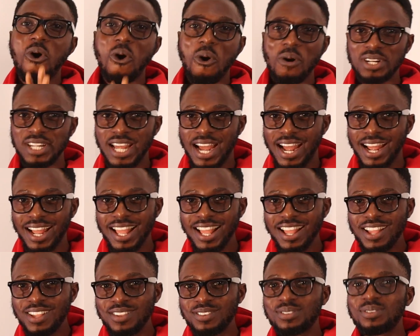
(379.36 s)
order.
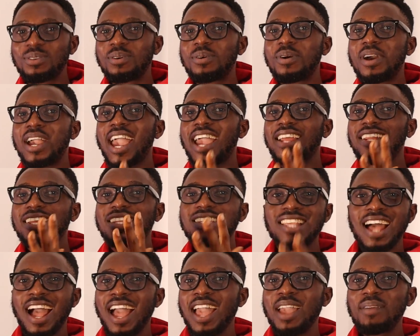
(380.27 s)
So
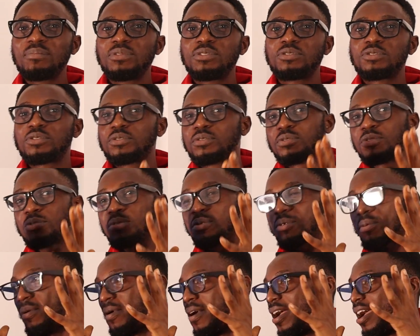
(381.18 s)
anytime
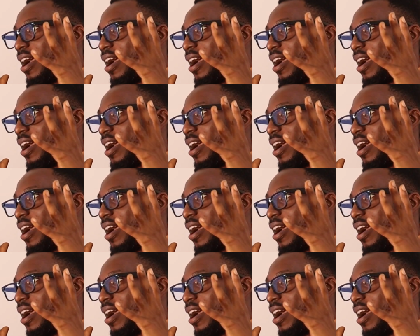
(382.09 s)
you